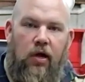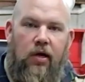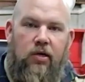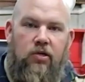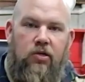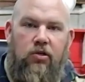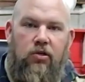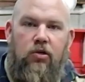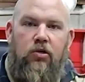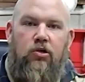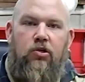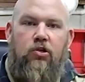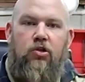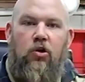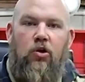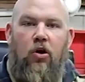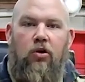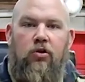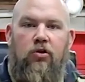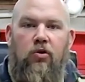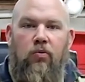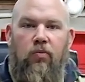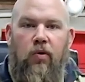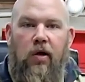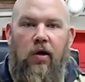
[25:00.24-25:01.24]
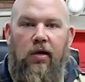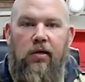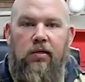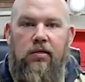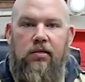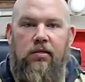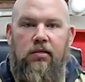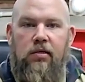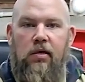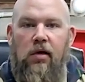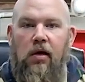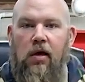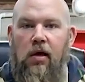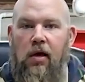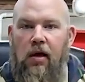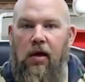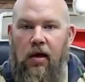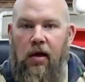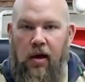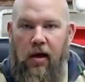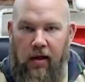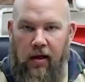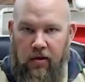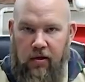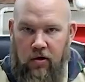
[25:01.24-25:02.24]
will actually start the race
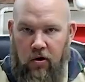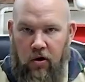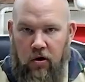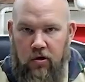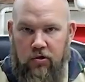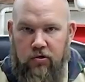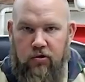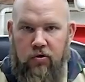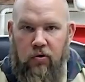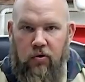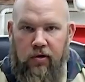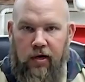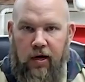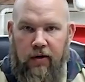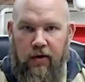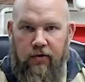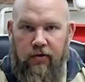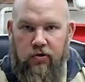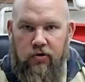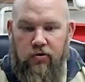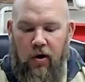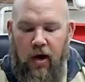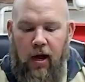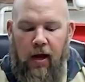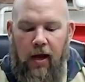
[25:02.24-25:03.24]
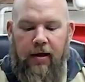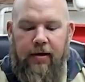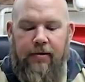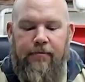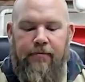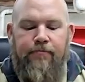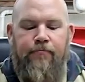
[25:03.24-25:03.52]
and the cars will go down the track.